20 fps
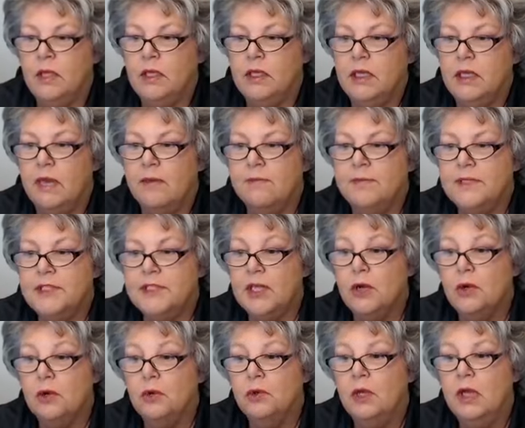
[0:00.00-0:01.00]
Yep.
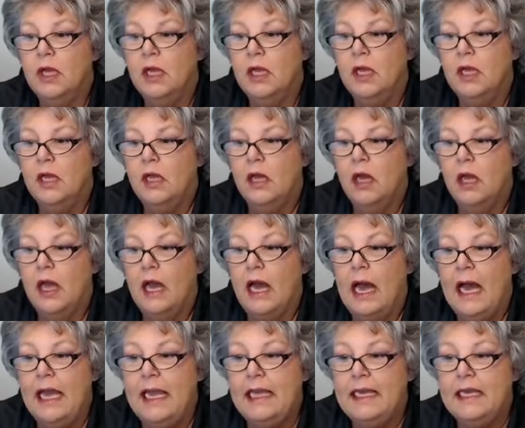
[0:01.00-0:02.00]
So
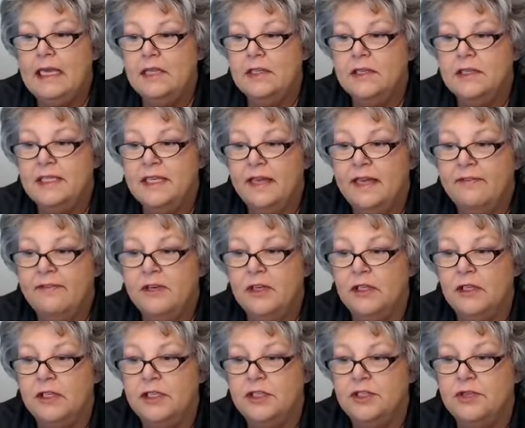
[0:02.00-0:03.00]
I can
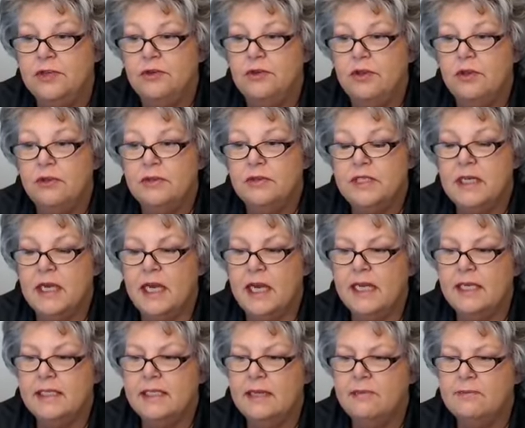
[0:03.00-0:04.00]
definitely do those diets.